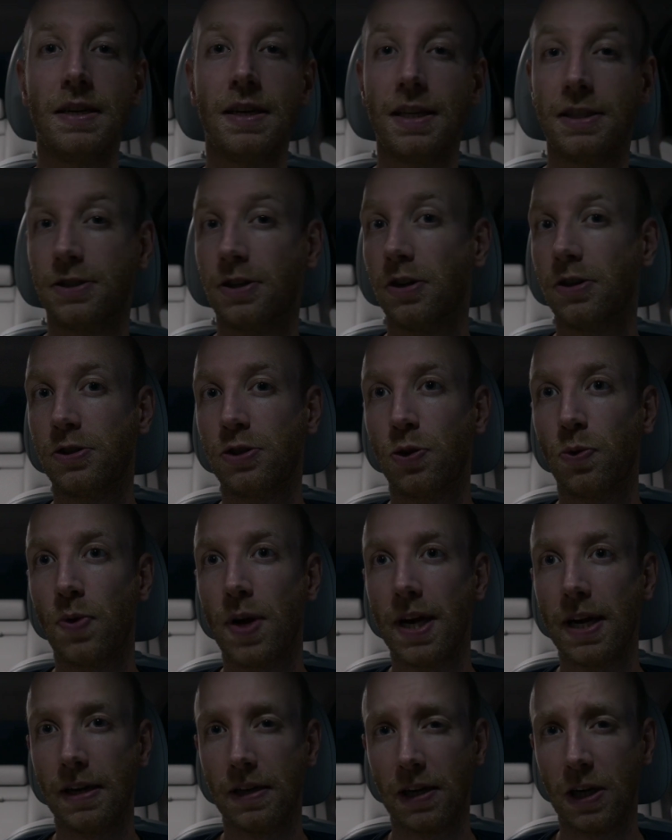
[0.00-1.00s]
it started to
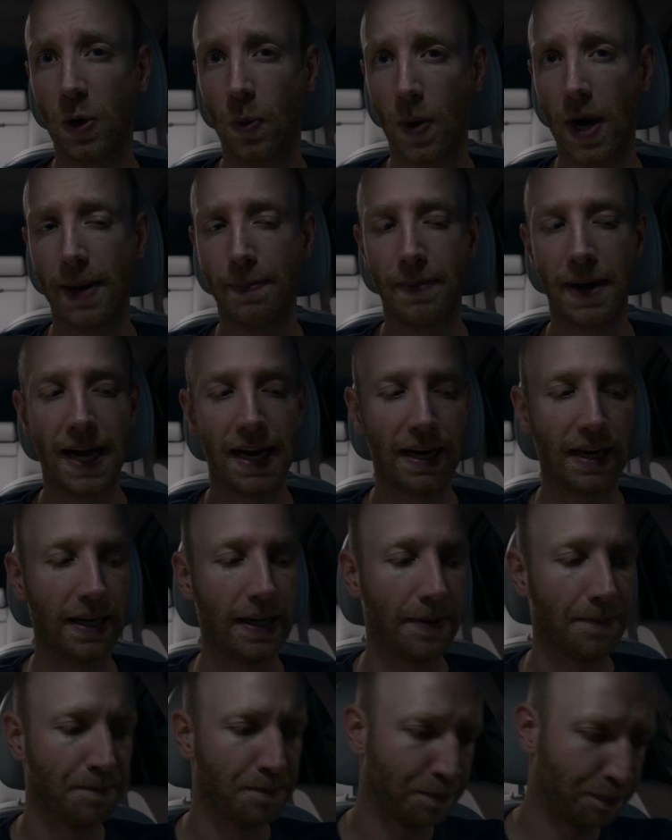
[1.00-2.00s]
rain quite badly.